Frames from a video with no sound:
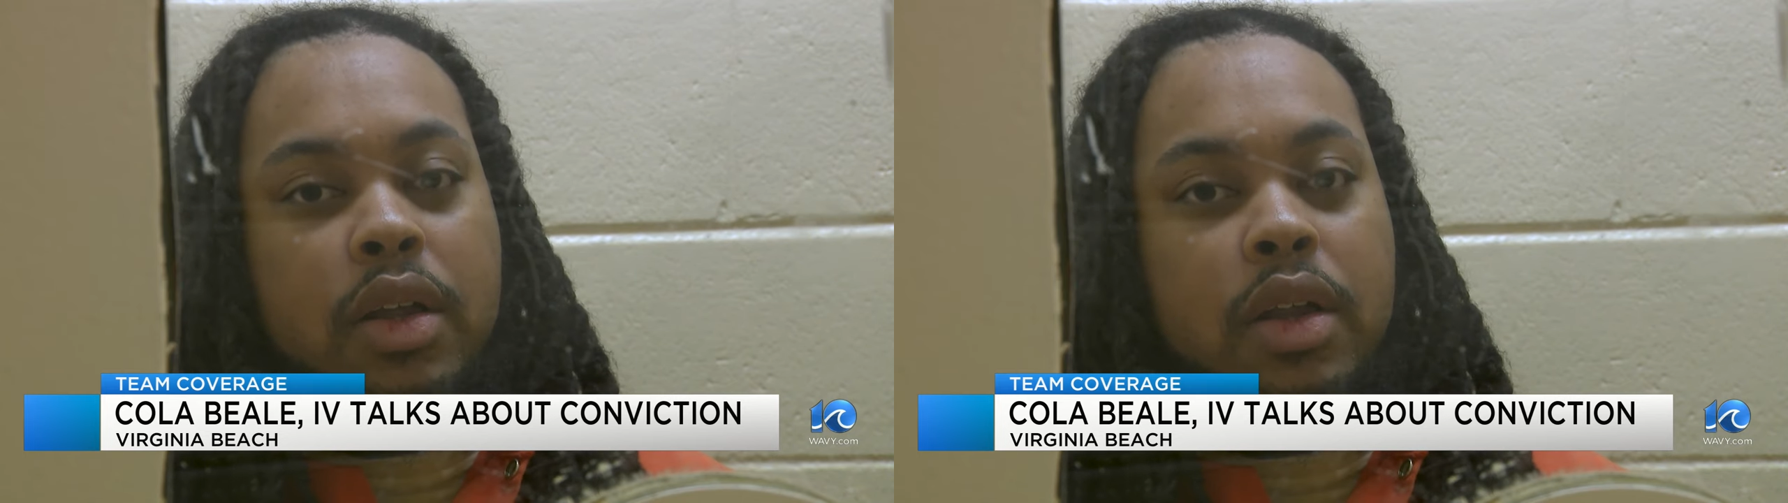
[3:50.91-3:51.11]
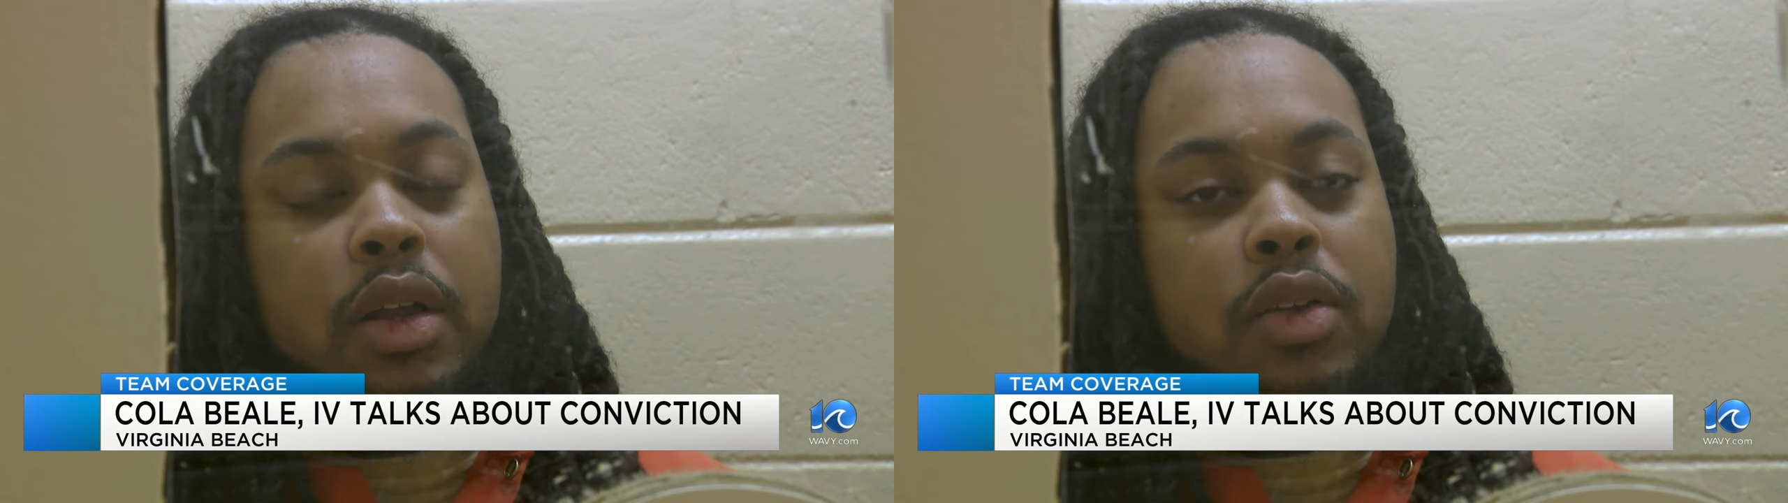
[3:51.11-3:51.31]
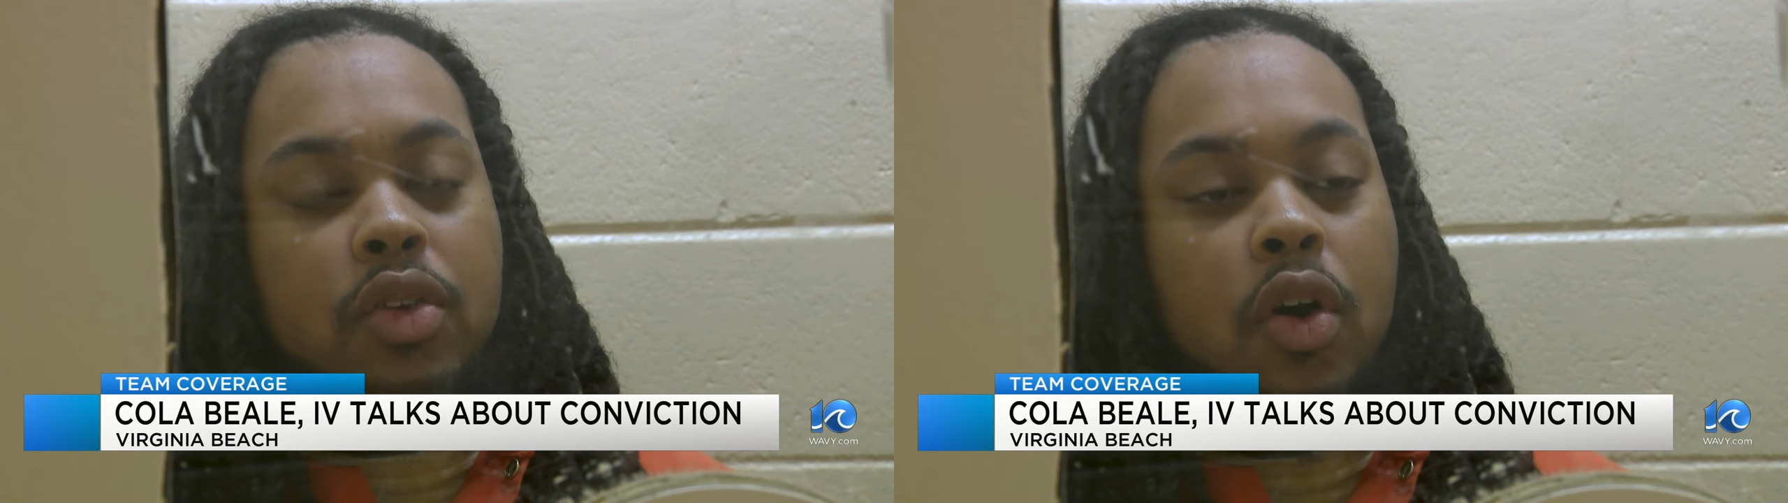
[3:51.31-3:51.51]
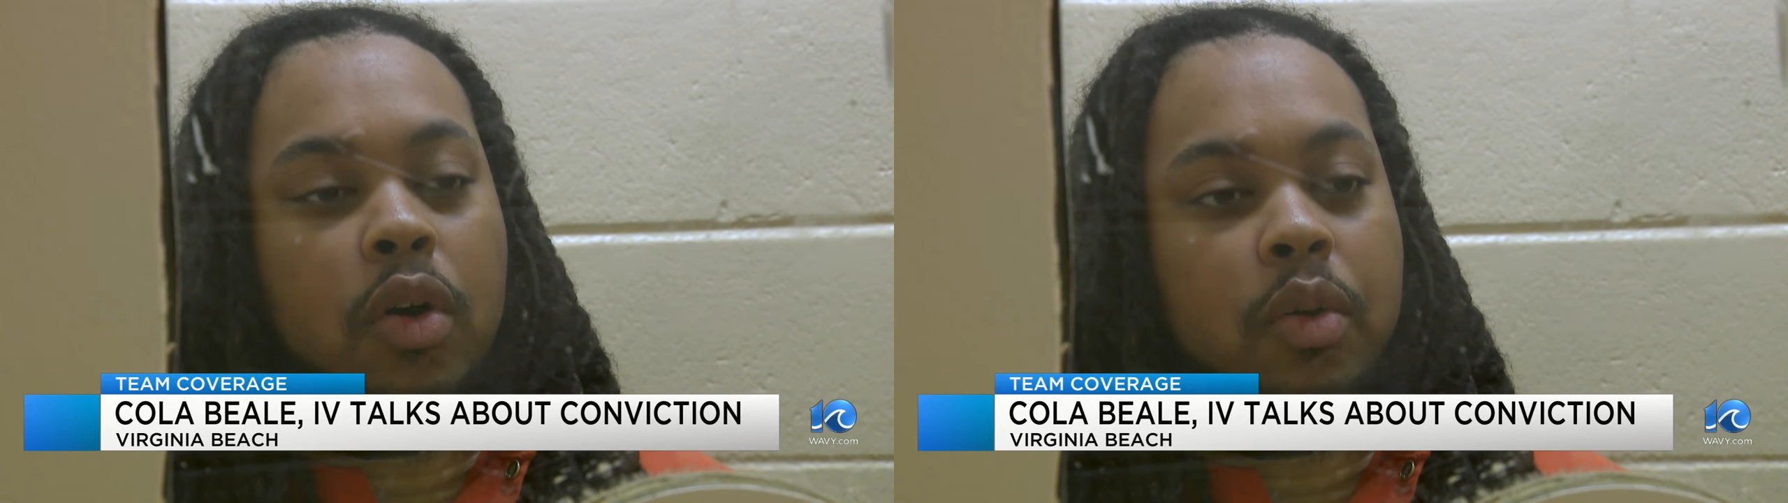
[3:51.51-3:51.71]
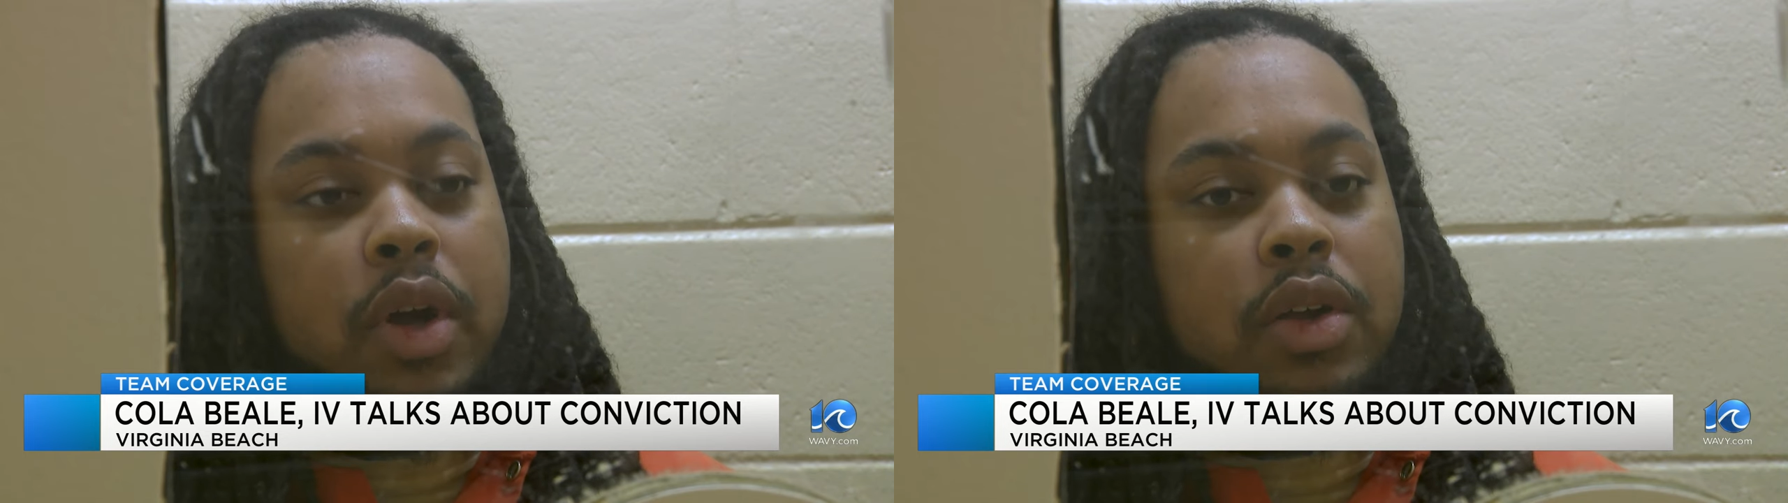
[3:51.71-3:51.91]
And, and there's
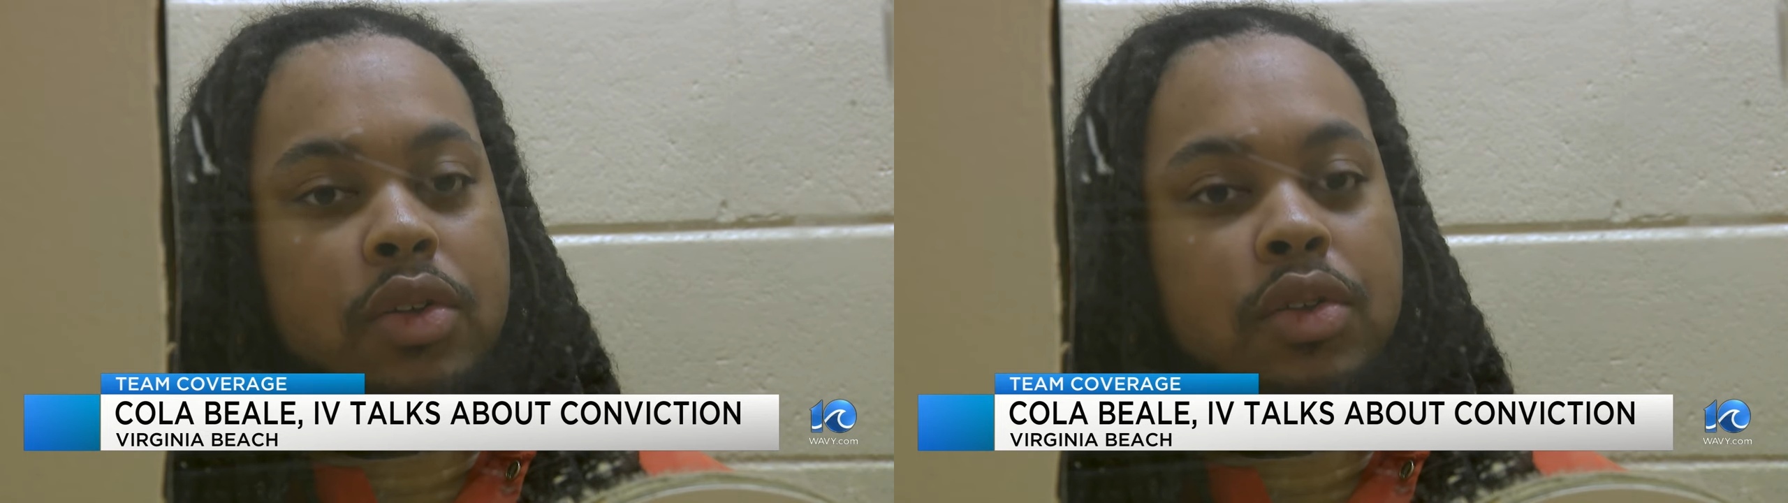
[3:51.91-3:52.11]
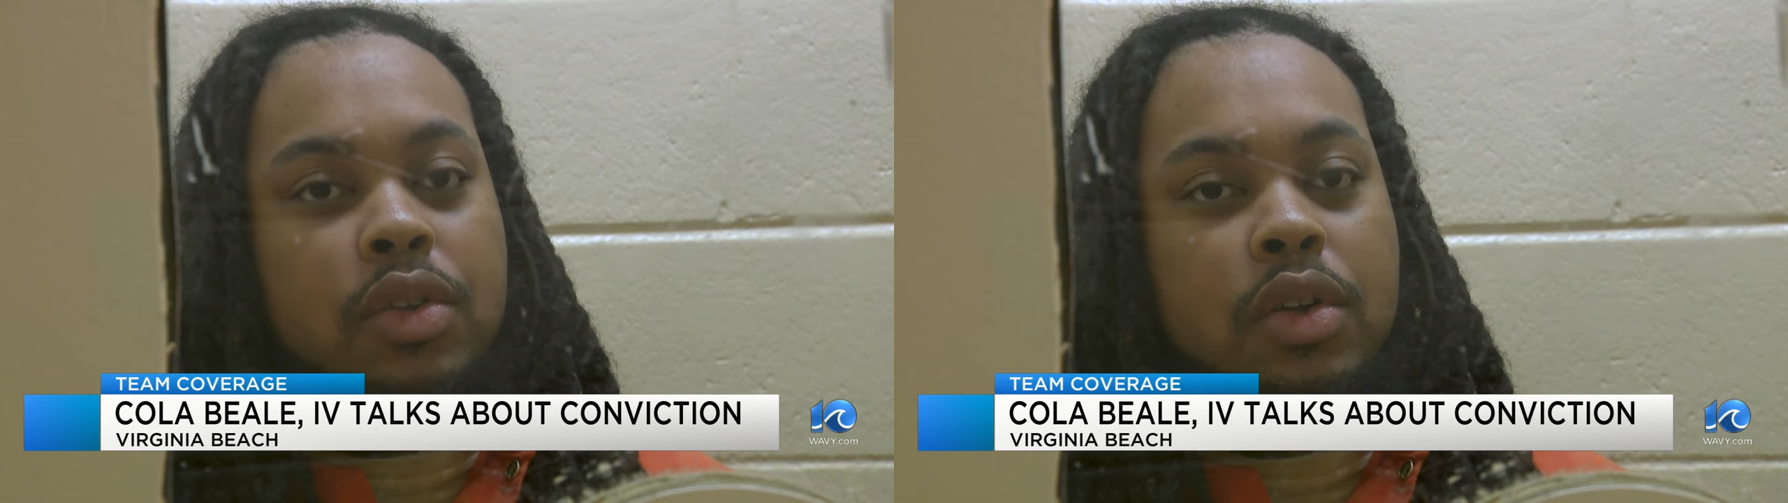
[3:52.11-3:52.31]
always